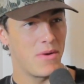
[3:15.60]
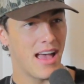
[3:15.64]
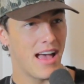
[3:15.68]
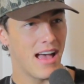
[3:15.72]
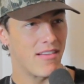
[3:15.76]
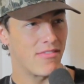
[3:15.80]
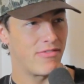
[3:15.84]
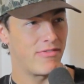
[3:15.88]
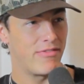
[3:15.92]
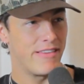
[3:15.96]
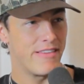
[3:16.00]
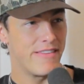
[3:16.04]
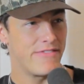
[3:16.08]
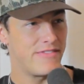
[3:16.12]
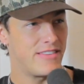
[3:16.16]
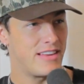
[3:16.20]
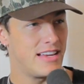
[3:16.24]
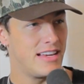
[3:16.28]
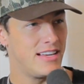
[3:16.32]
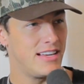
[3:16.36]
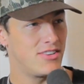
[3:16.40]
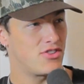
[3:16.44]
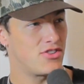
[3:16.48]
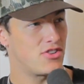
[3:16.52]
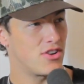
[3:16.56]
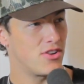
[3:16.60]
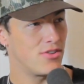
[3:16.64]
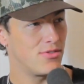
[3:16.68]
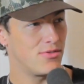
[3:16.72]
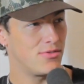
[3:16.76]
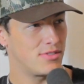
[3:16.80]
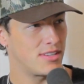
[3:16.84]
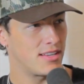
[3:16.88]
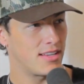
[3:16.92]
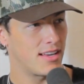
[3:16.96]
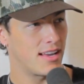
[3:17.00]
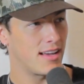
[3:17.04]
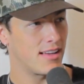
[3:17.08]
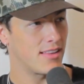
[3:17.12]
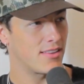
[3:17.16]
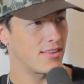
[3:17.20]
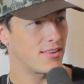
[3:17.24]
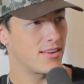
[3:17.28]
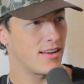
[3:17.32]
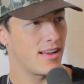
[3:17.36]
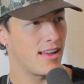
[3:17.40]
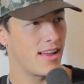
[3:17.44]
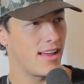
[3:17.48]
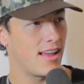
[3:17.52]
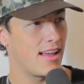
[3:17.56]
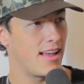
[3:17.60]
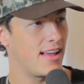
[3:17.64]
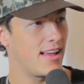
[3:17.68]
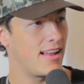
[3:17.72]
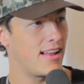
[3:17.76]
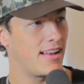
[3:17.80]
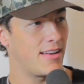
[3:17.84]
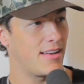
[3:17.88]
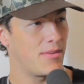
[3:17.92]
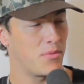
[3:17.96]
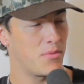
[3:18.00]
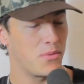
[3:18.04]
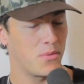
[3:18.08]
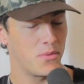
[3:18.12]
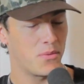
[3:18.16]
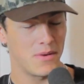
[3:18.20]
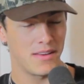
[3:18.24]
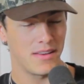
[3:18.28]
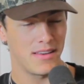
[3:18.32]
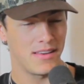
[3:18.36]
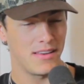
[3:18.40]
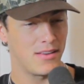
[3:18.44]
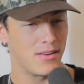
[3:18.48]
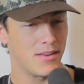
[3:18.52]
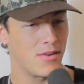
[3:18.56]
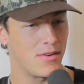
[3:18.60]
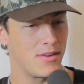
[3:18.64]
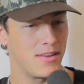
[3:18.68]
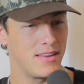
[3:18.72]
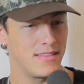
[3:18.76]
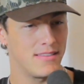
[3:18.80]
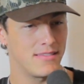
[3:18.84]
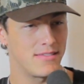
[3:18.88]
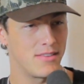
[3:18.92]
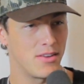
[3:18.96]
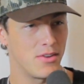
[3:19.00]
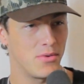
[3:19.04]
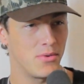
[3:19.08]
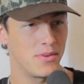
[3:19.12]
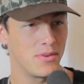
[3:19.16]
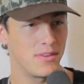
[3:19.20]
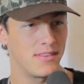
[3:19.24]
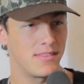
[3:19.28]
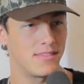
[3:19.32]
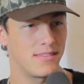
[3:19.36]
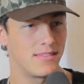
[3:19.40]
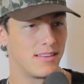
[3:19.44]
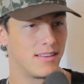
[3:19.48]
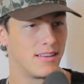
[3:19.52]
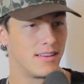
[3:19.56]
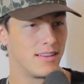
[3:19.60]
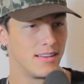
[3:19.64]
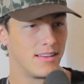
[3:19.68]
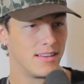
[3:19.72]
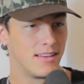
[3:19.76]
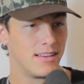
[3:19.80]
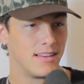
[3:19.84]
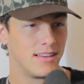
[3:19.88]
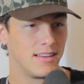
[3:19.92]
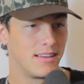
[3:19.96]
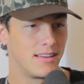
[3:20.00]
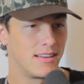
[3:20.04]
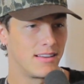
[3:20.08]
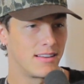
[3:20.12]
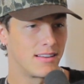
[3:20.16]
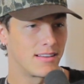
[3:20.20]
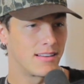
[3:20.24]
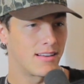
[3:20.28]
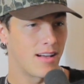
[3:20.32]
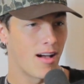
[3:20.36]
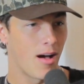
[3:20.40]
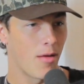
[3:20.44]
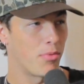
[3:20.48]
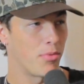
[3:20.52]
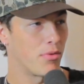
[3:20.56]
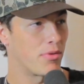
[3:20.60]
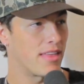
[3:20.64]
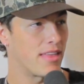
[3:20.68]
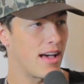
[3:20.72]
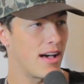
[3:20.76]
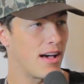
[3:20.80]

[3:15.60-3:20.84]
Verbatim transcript: we got 15 shows together yeah. and yeah. you know he's doing Let's go. A couple